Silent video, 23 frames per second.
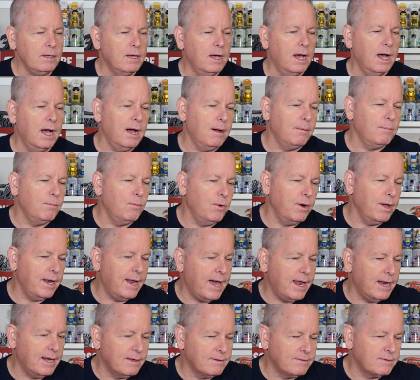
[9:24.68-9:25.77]
1
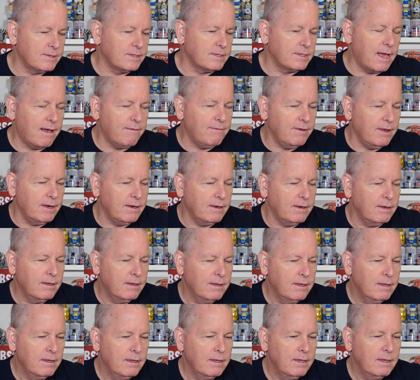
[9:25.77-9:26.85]
out of 7.
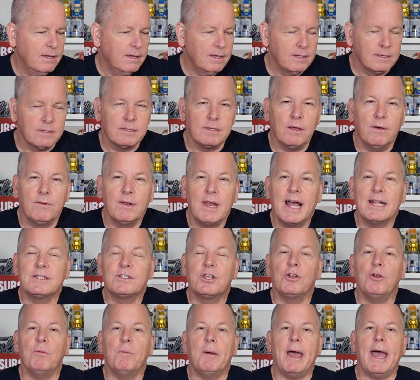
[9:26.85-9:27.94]
So not
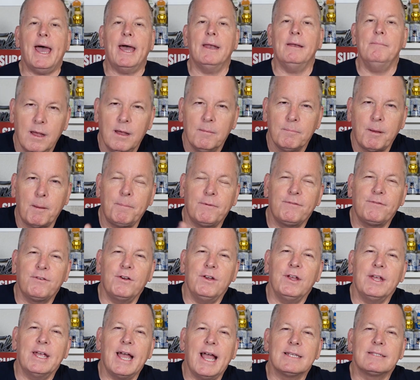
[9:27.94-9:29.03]
too bad. But before
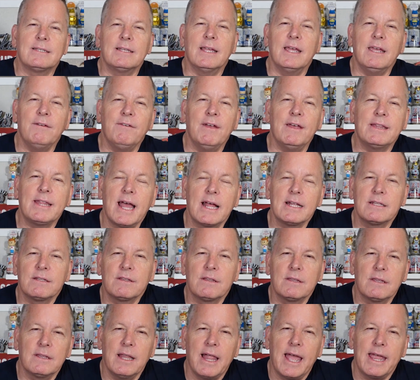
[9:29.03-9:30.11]
you guys leave, hit
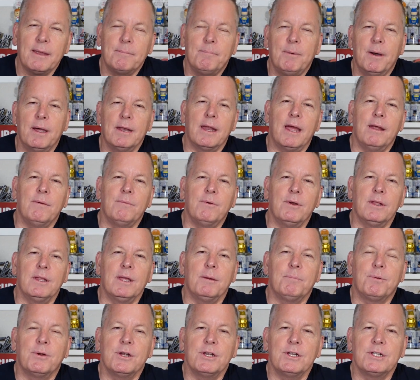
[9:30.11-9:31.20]
that like button. I really
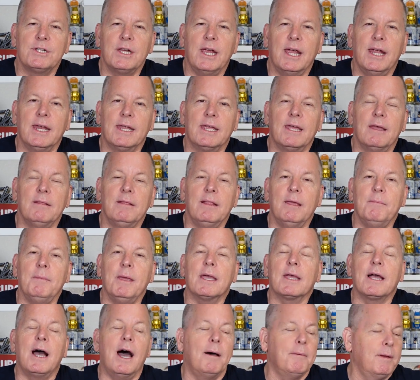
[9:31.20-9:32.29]
appreciate it. Leave me
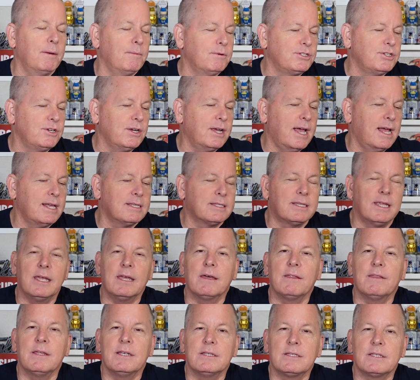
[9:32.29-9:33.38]
a comment what you guys think
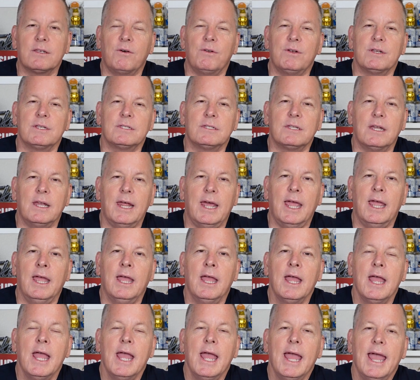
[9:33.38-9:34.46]
of these sodas
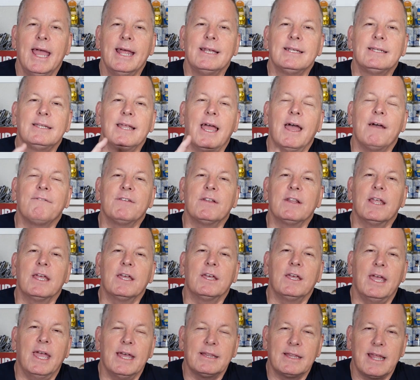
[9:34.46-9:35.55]
today. And
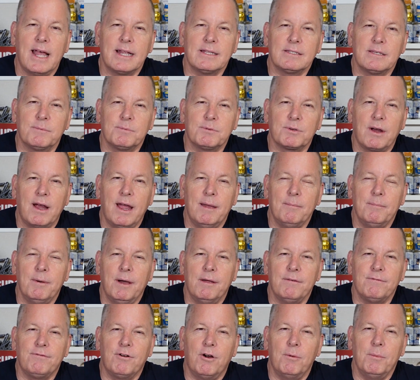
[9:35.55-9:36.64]
definitely hit that subscribe
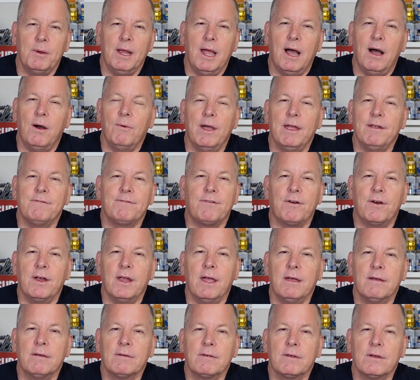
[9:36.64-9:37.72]
button for me. I'll wait for
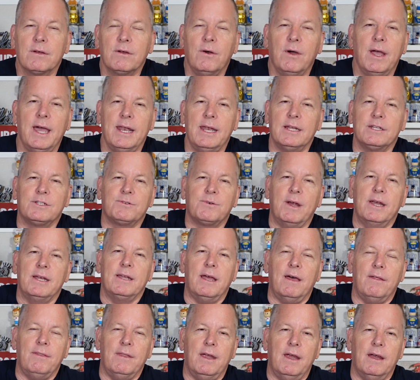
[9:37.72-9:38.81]
you. Go ahead. It's right
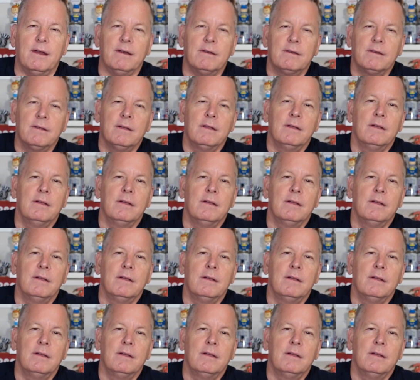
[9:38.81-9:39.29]
down there.